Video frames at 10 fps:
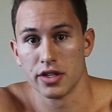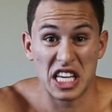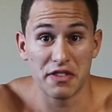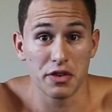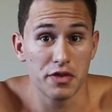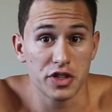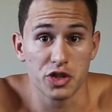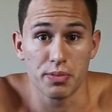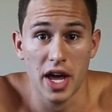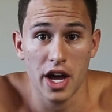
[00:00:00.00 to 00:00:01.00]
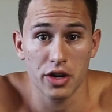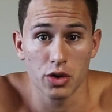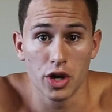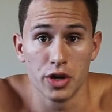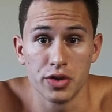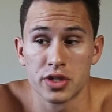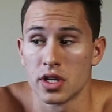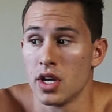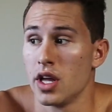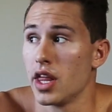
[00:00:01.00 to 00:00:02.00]
If it fits your macros,
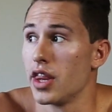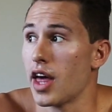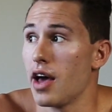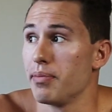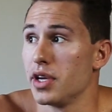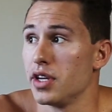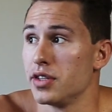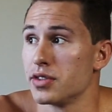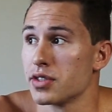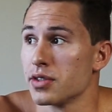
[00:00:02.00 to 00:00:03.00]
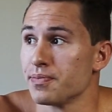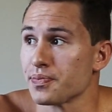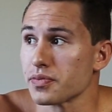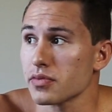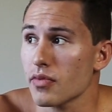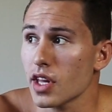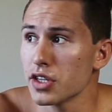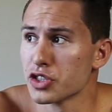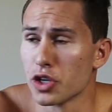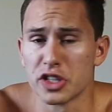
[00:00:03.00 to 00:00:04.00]
that means
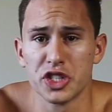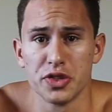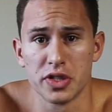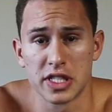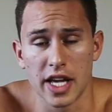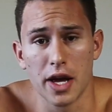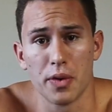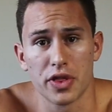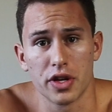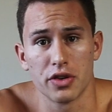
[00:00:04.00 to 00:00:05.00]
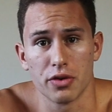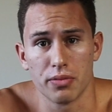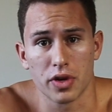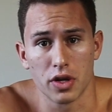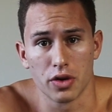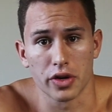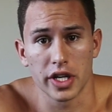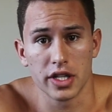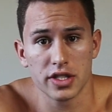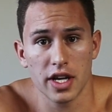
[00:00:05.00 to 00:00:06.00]
as long as you stay within your
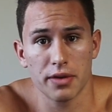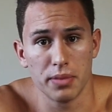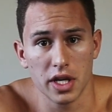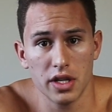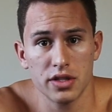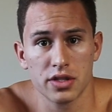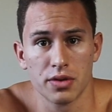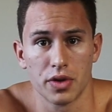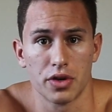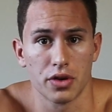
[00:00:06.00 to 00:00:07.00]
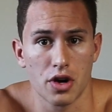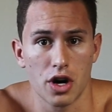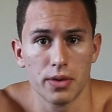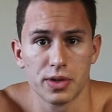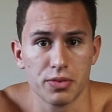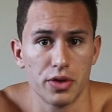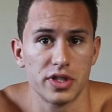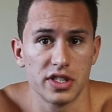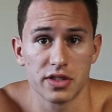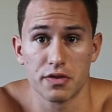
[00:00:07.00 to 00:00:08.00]
caloric intake means with your carbs,
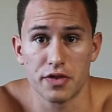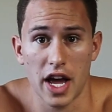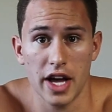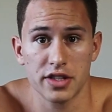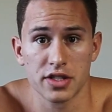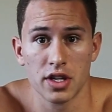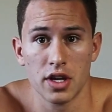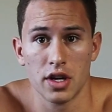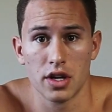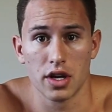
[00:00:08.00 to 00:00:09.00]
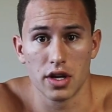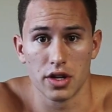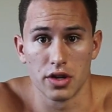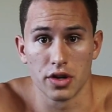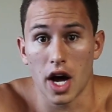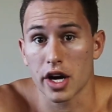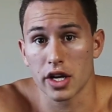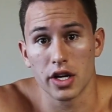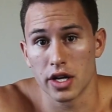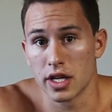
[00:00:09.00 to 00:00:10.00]
proteins, and fats, you're not
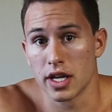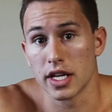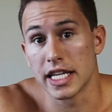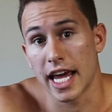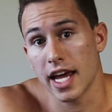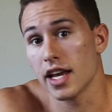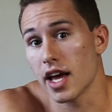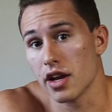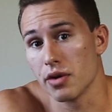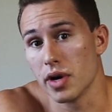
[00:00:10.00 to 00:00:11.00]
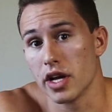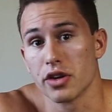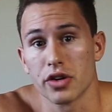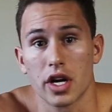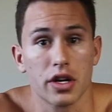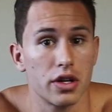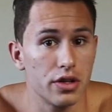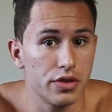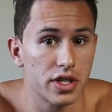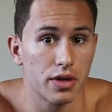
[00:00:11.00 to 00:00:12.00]
gonna gain any weight and you're not gonna
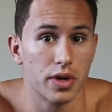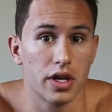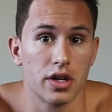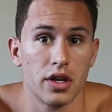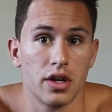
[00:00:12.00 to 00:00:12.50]
lose any weight.